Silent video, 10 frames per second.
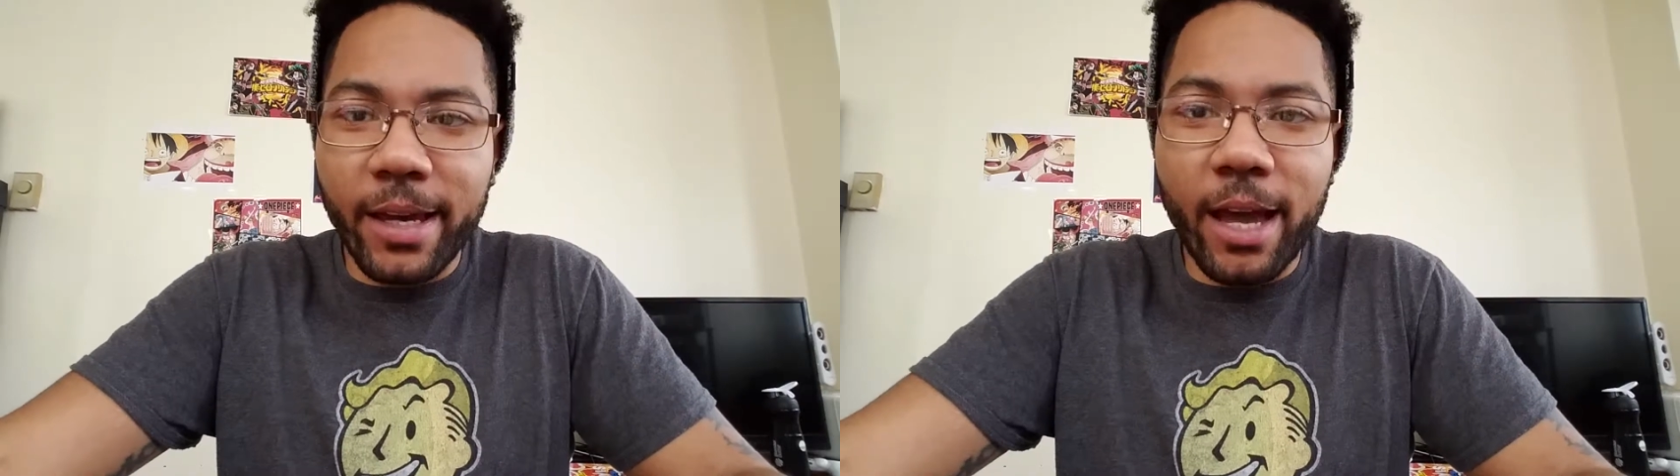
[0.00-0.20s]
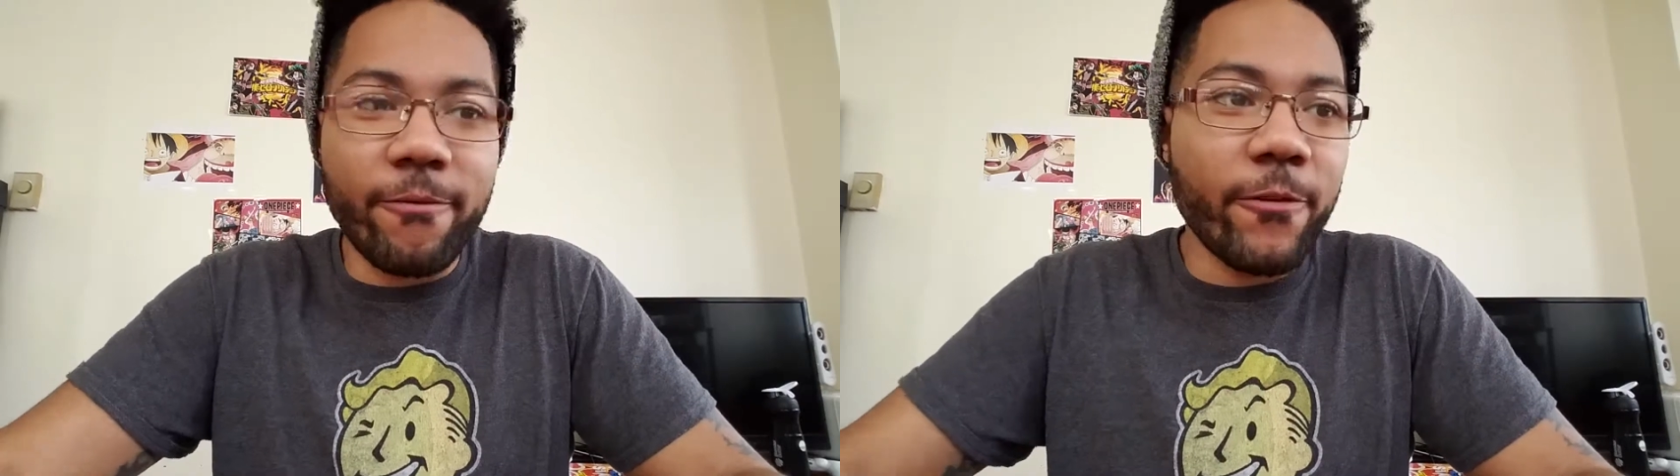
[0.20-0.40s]

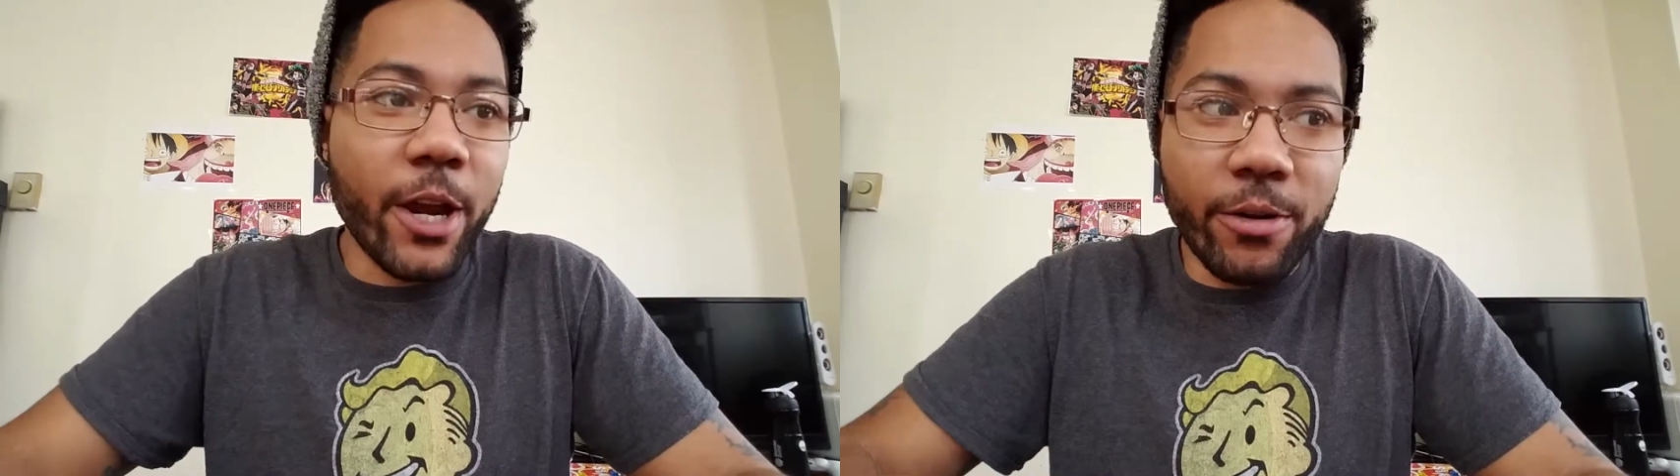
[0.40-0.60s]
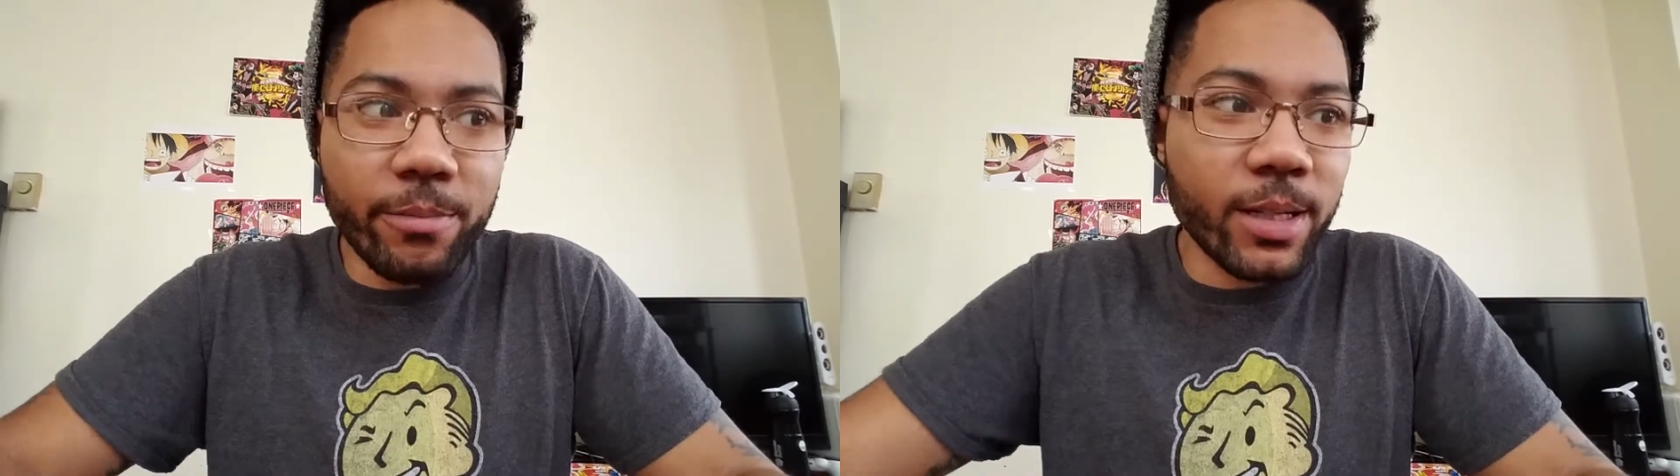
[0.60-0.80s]
I
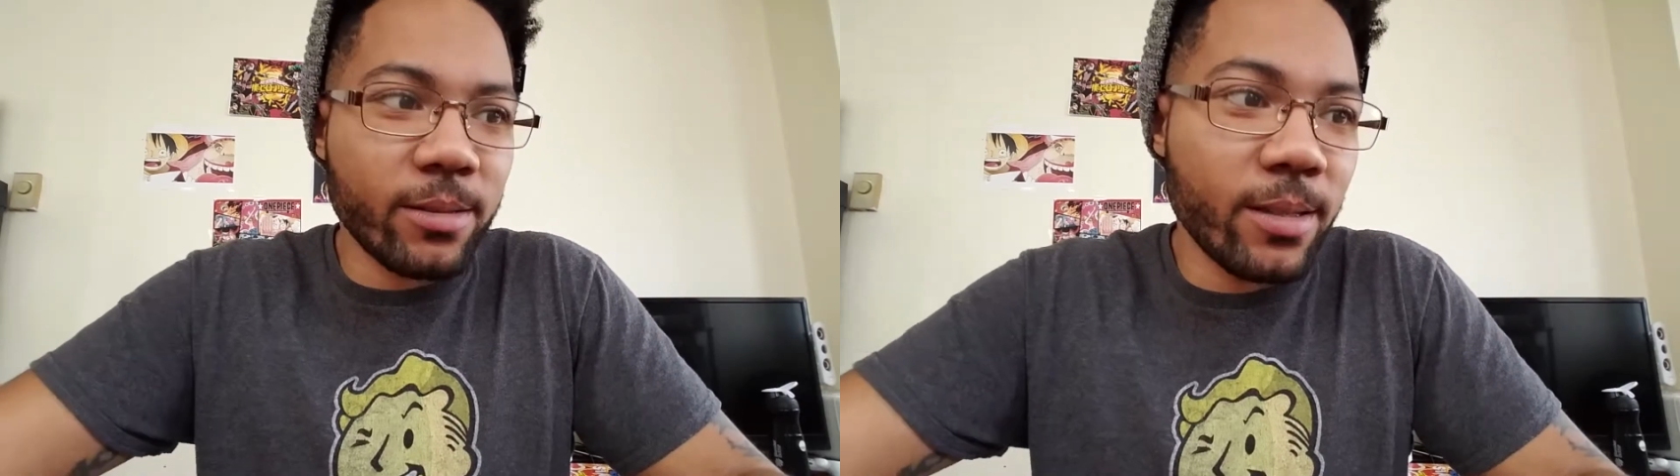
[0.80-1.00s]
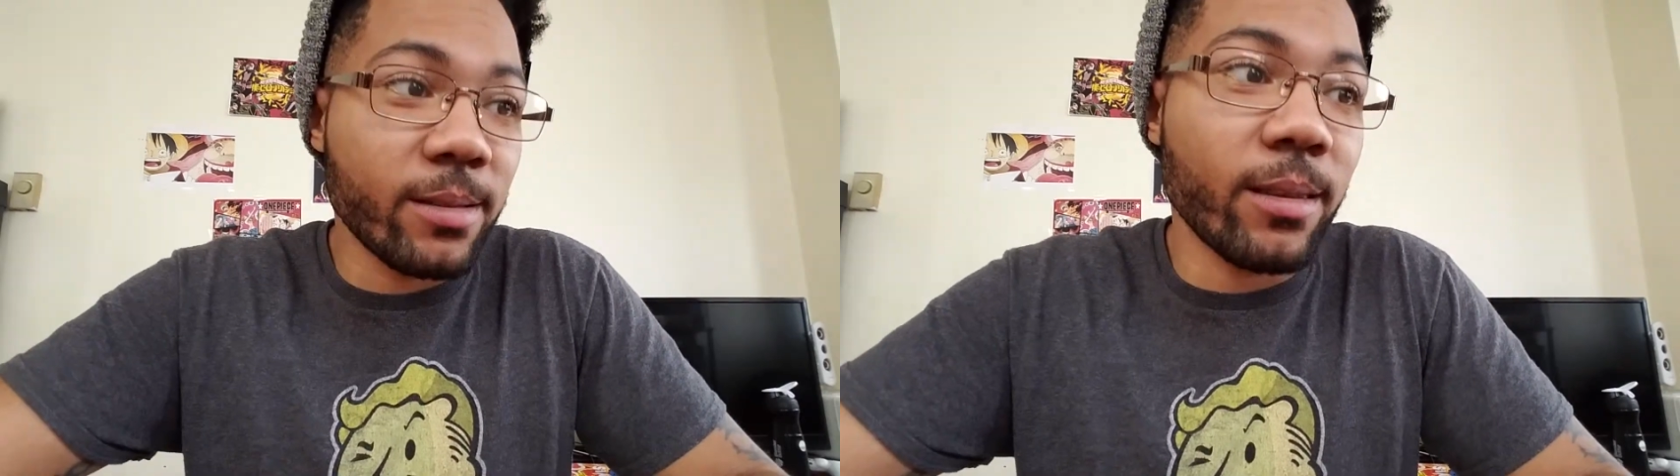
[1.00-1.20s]
very much
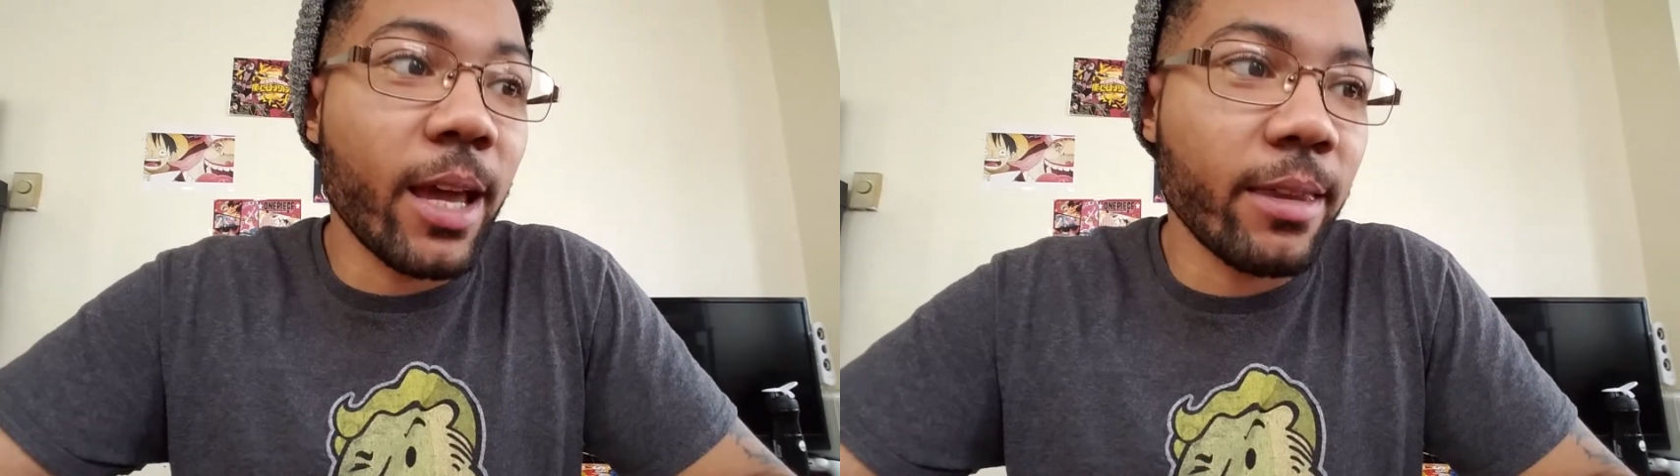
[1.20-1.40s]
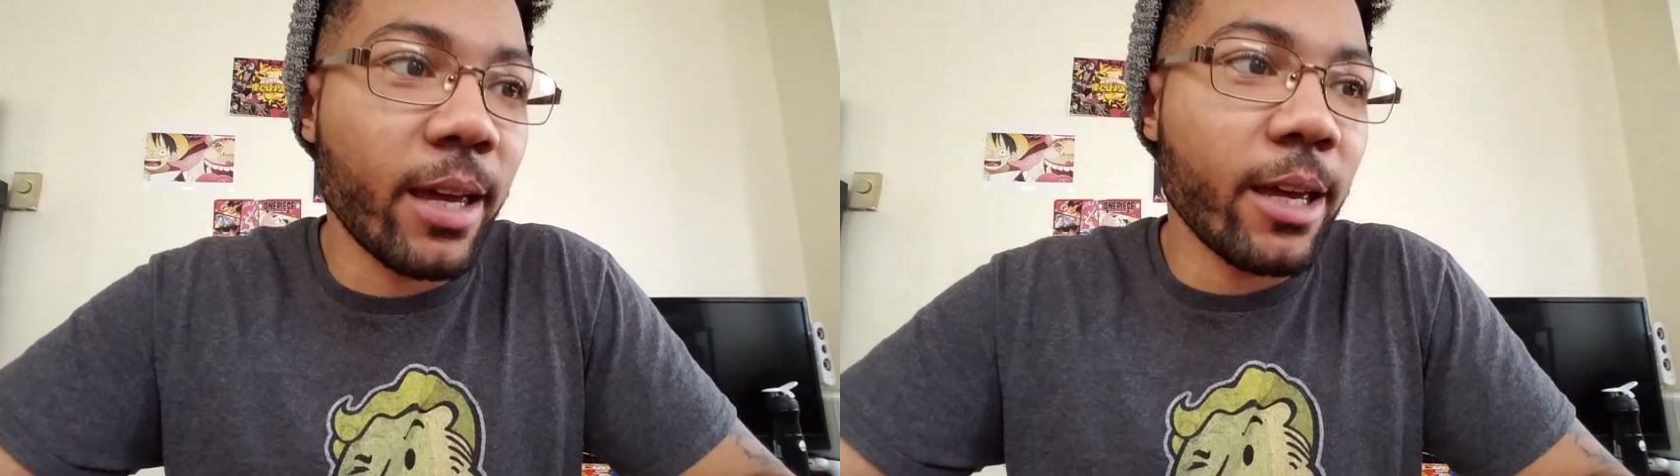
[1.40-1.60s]

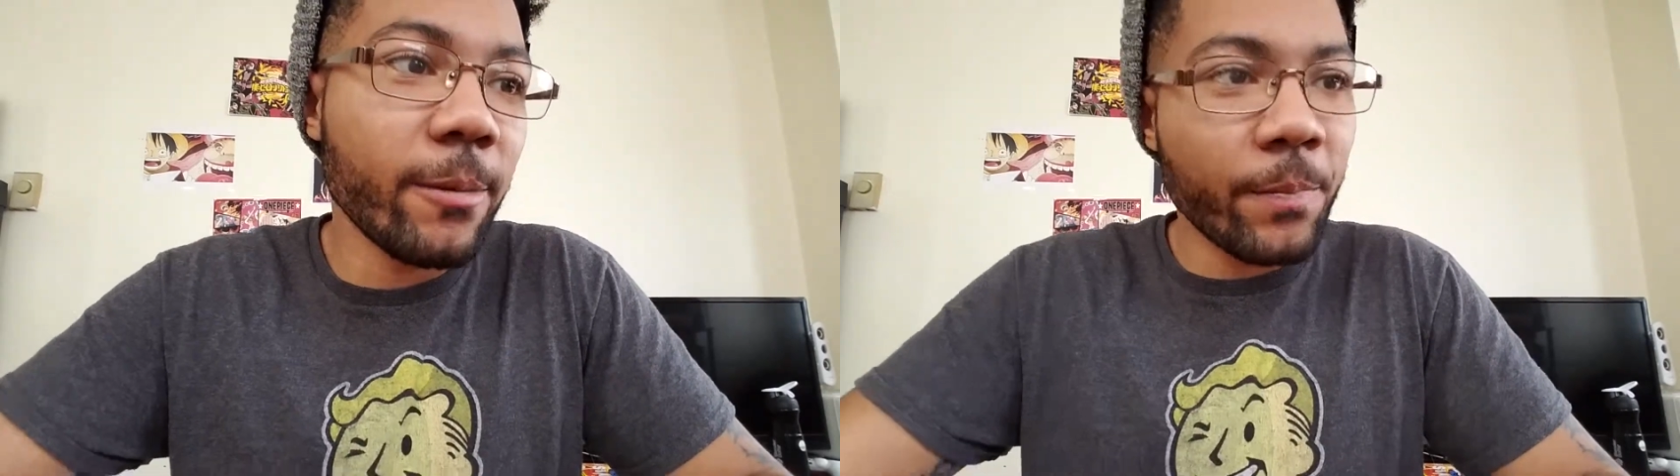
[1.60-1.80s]
dislike that.